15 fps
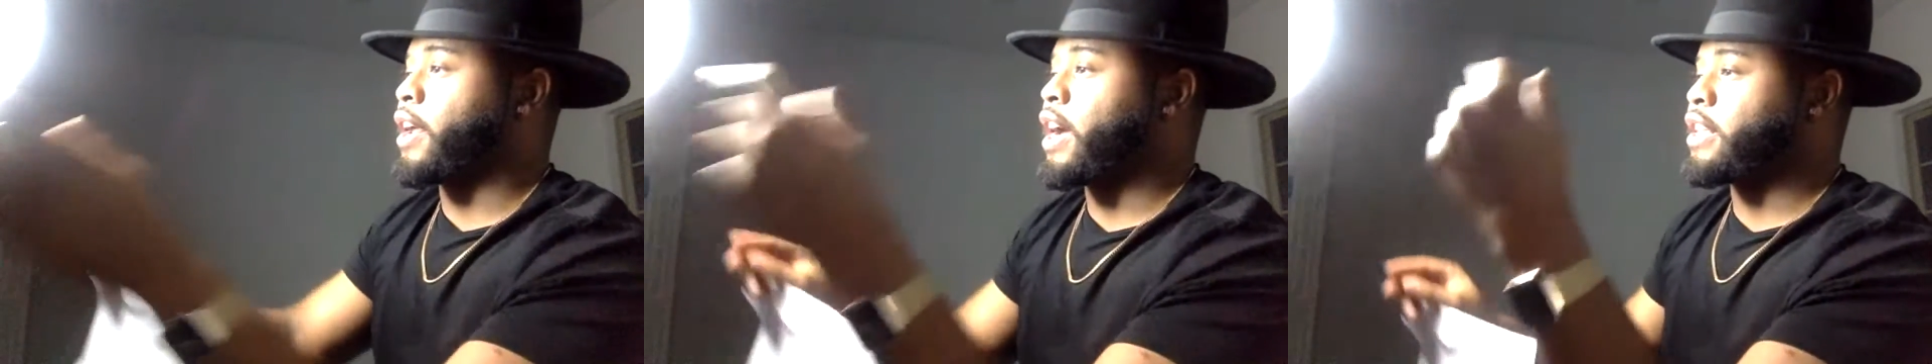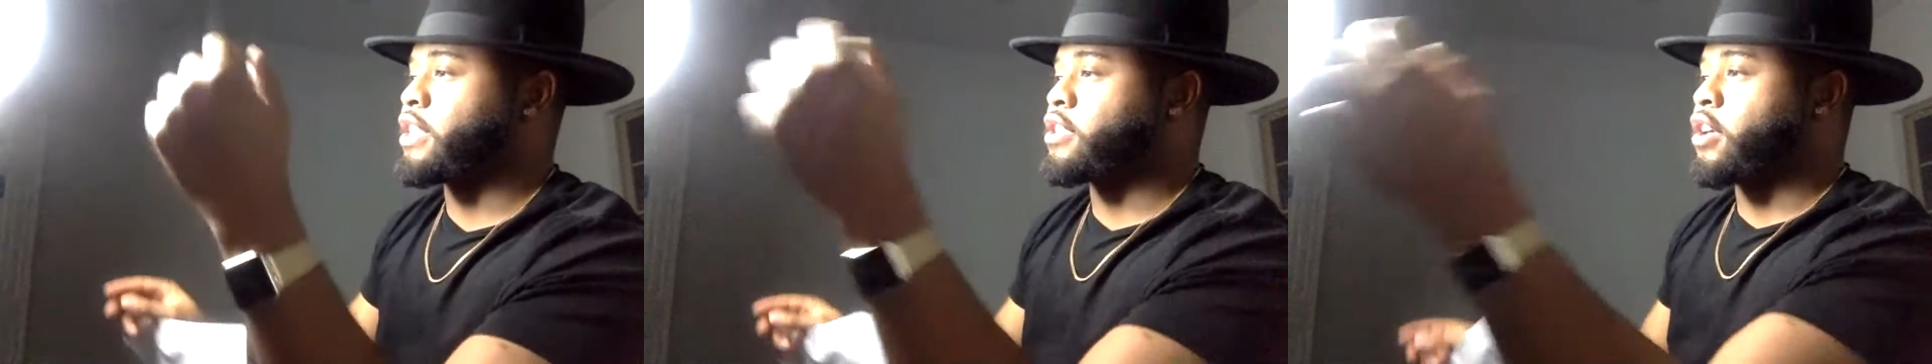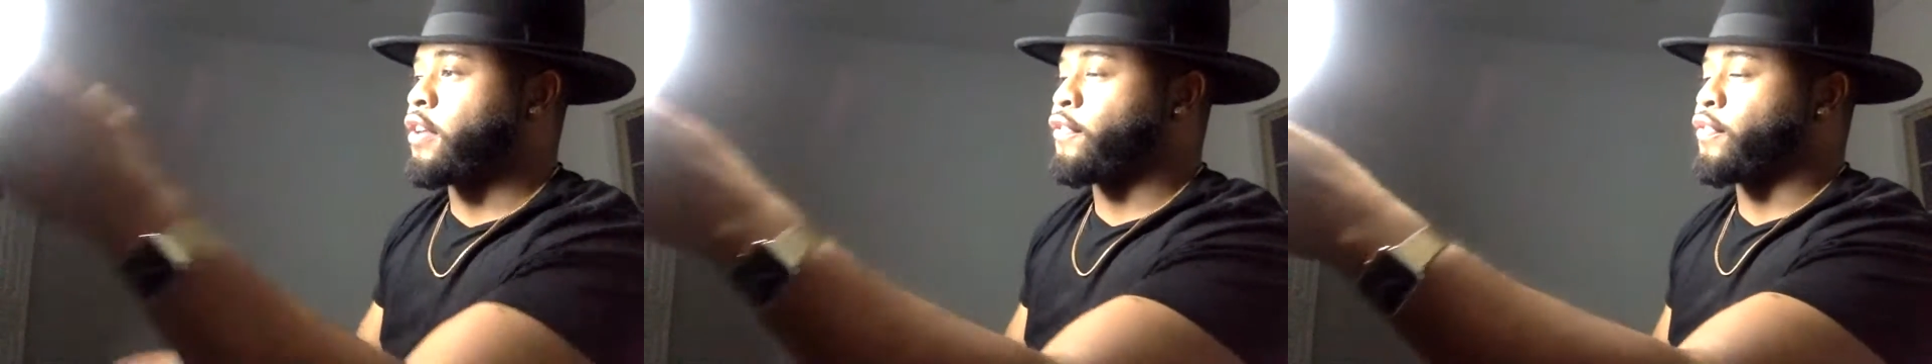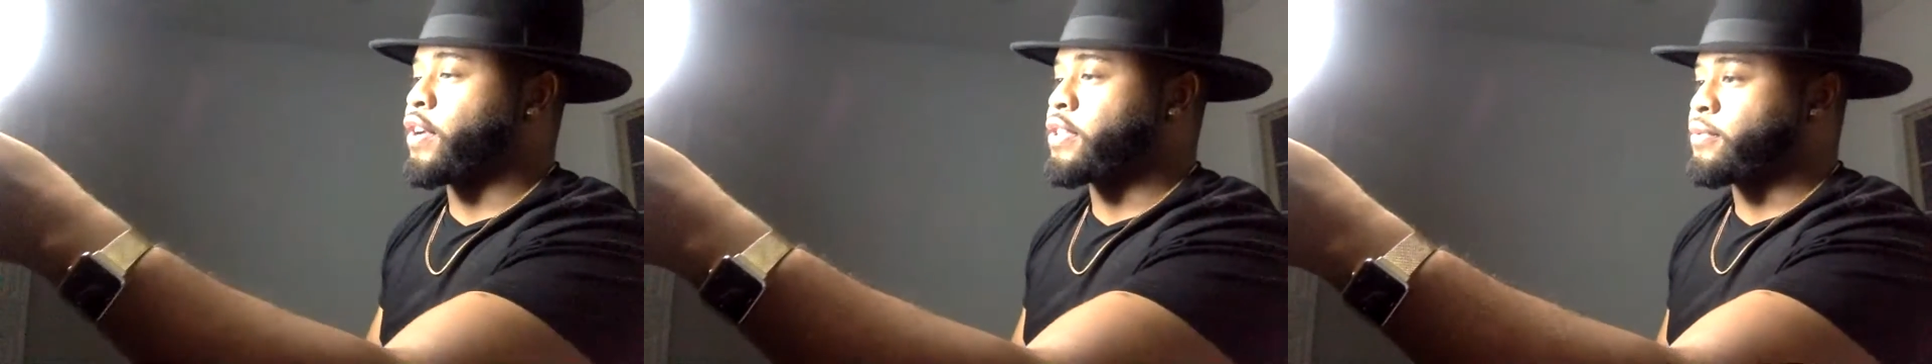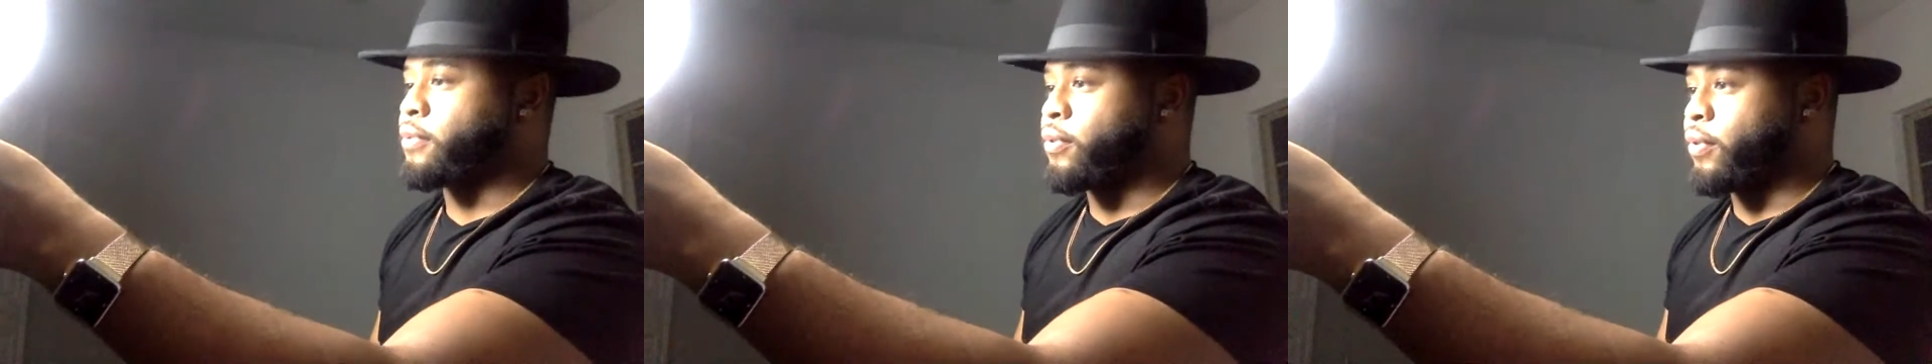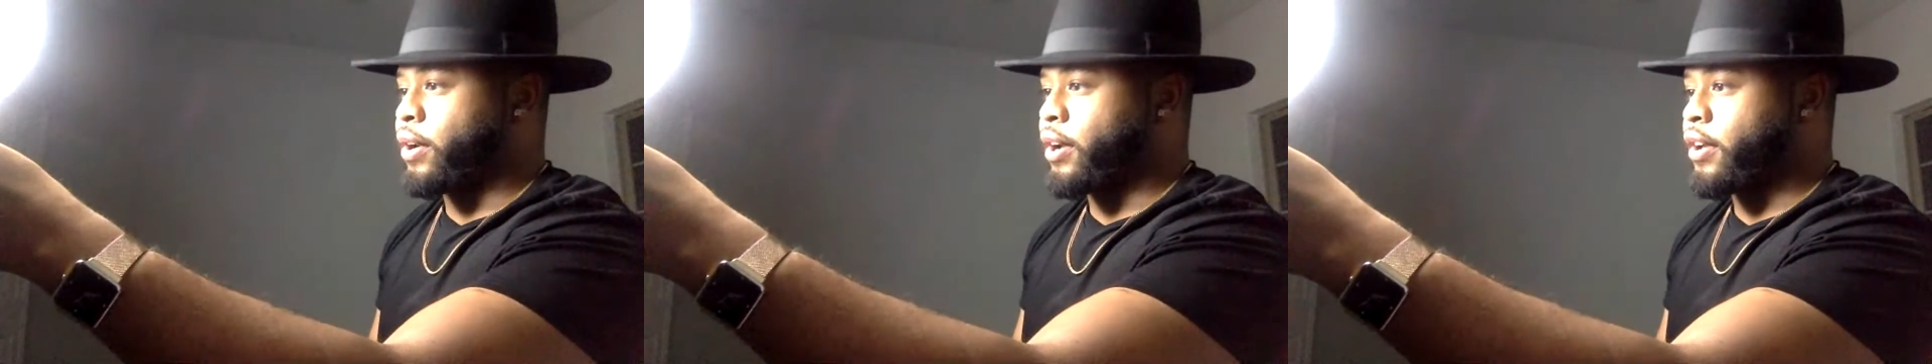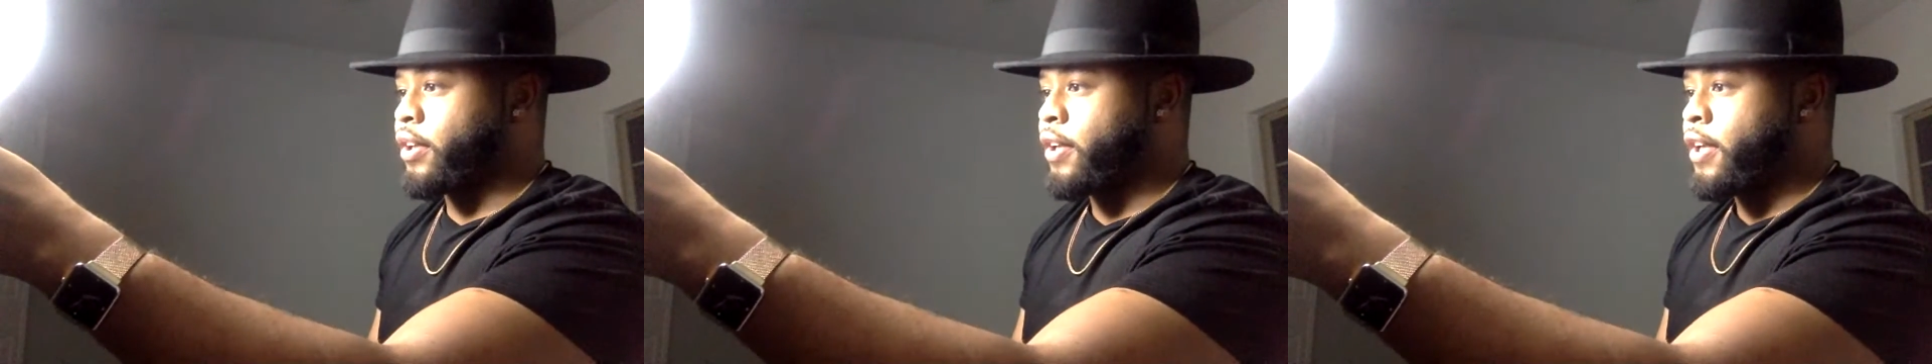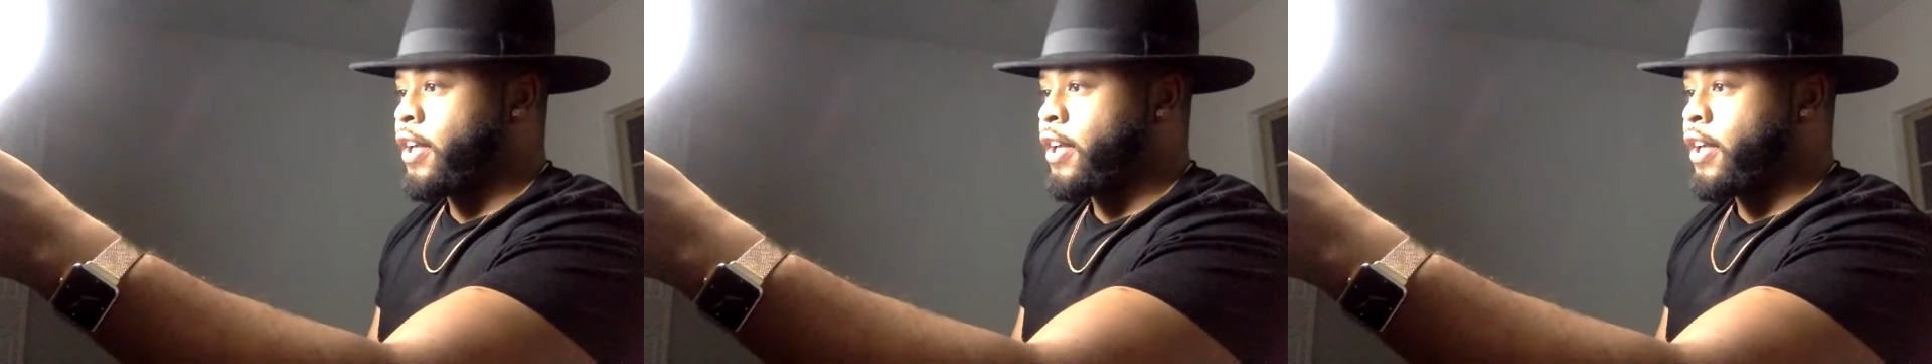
Guys, it's gonna freeze real quick.